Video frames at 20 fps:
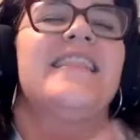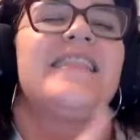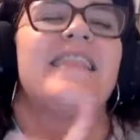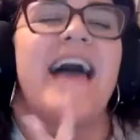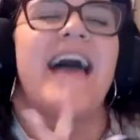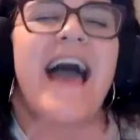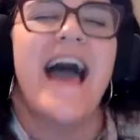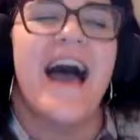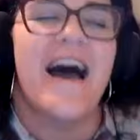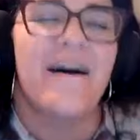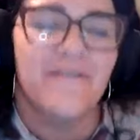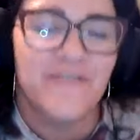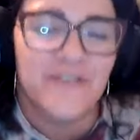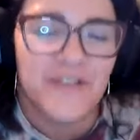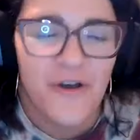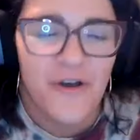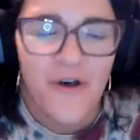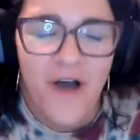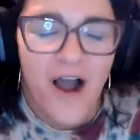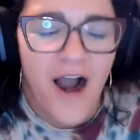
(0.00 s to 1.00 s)
laugh
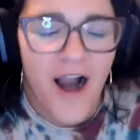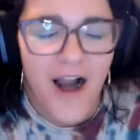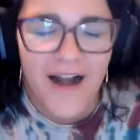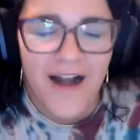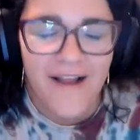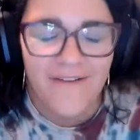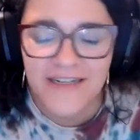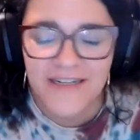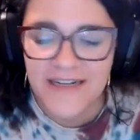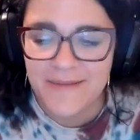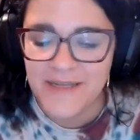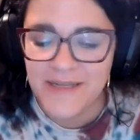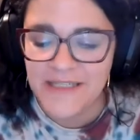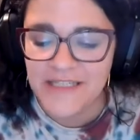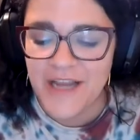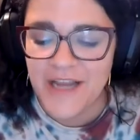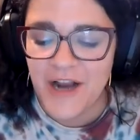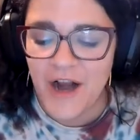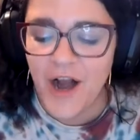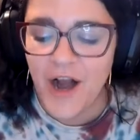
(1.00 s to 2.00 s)
so hard every time I
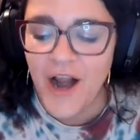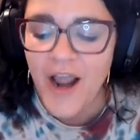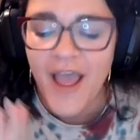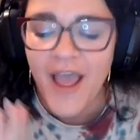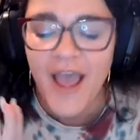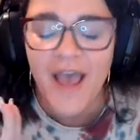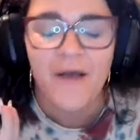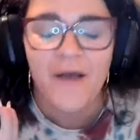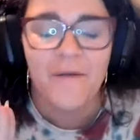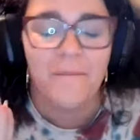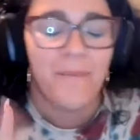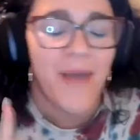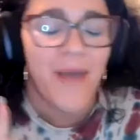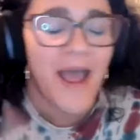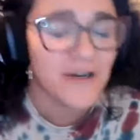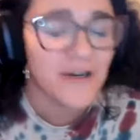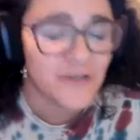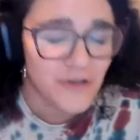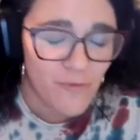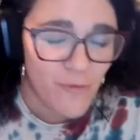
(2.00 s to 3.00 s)
see her.
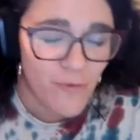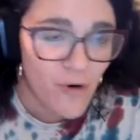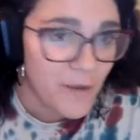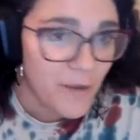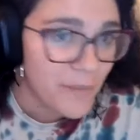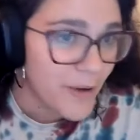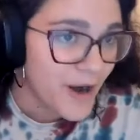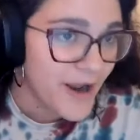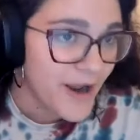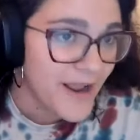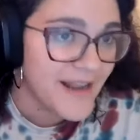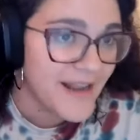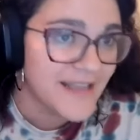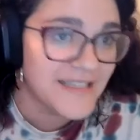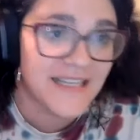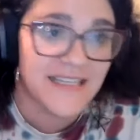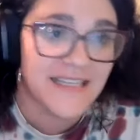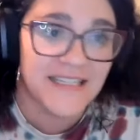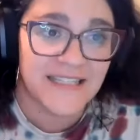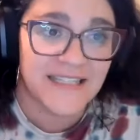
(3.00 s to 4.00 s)
Patrick Warburton
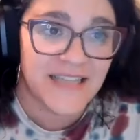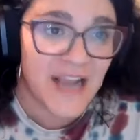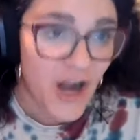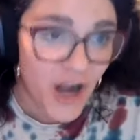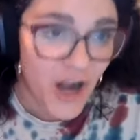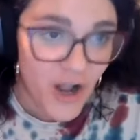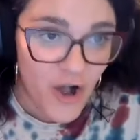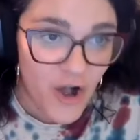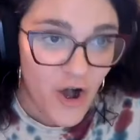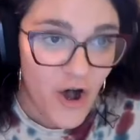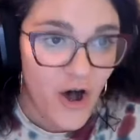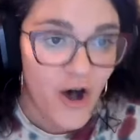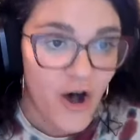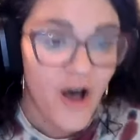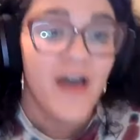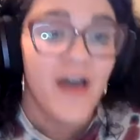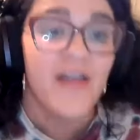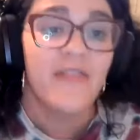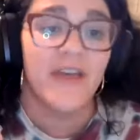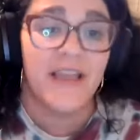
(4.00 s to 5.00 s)
is hysterical.
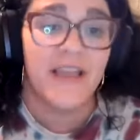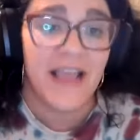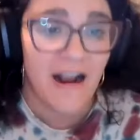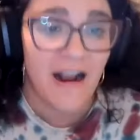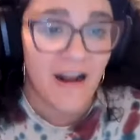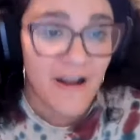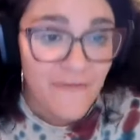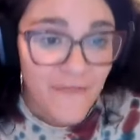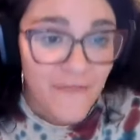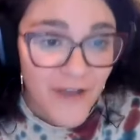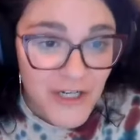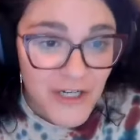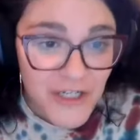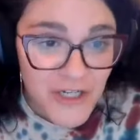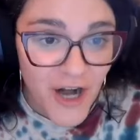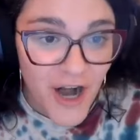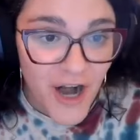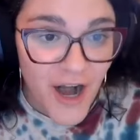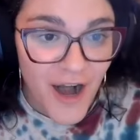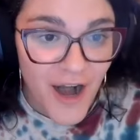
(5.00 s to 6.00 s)
The Carrie
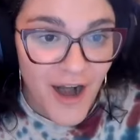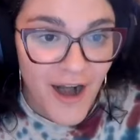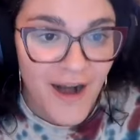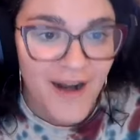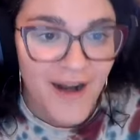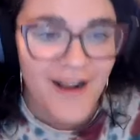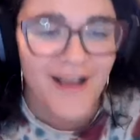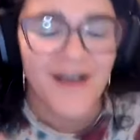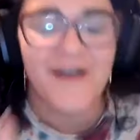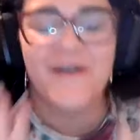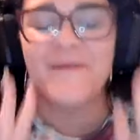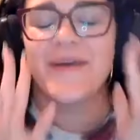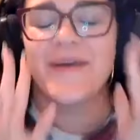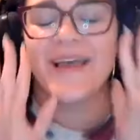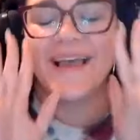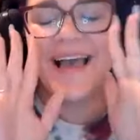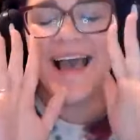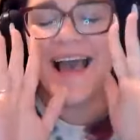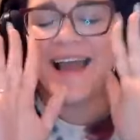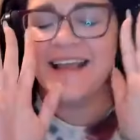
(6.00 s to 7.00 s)
Fisher. Oh my
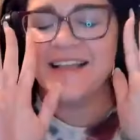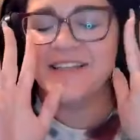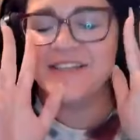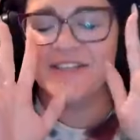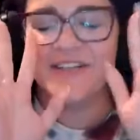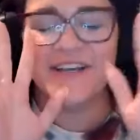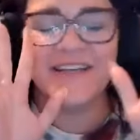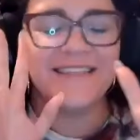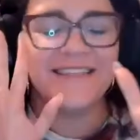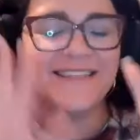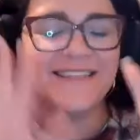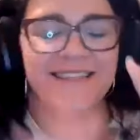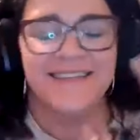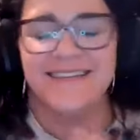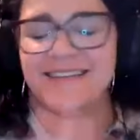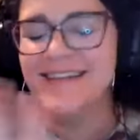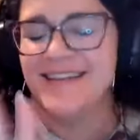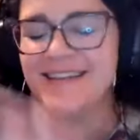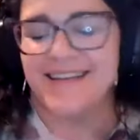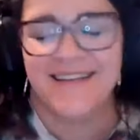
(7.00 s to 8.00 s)
God. It's
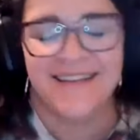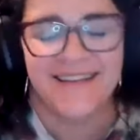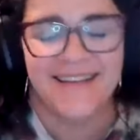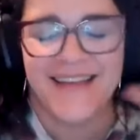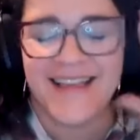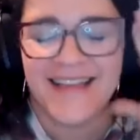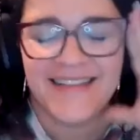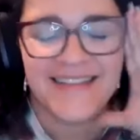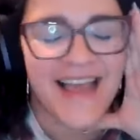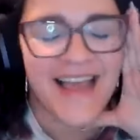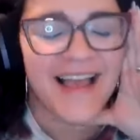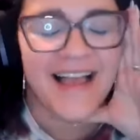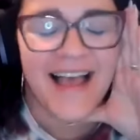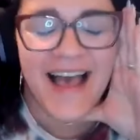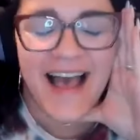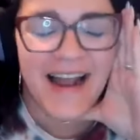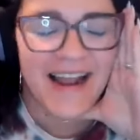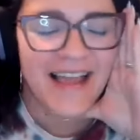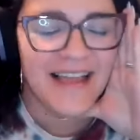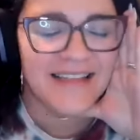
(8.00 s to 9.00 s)

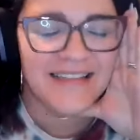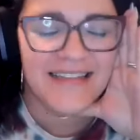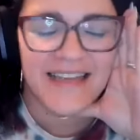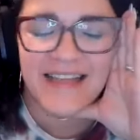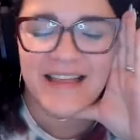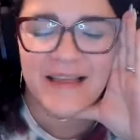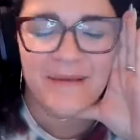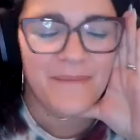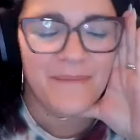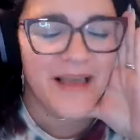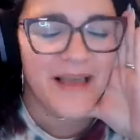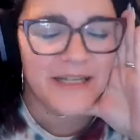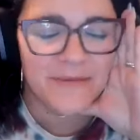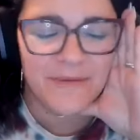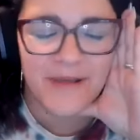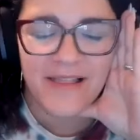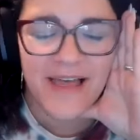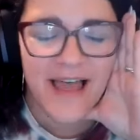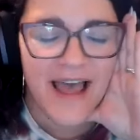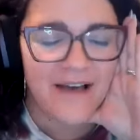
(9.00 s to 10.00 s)
iconic. It makes
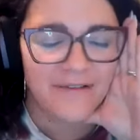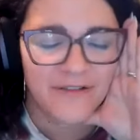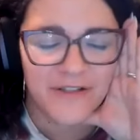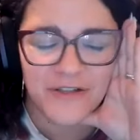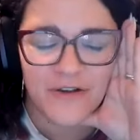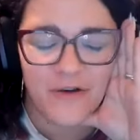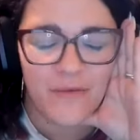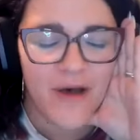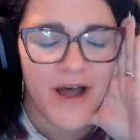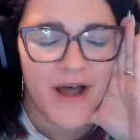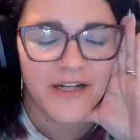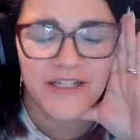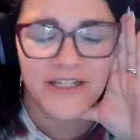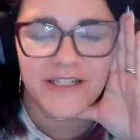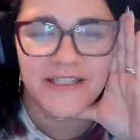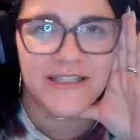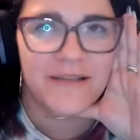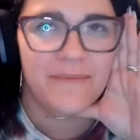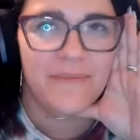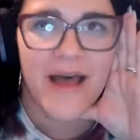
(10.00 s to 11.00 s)
me laugh so much.
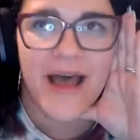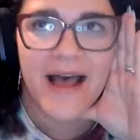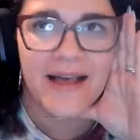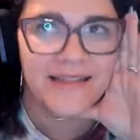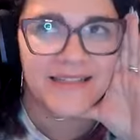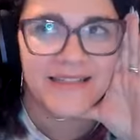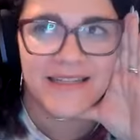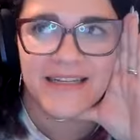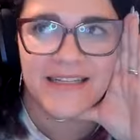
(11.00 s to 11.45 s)
It's the best.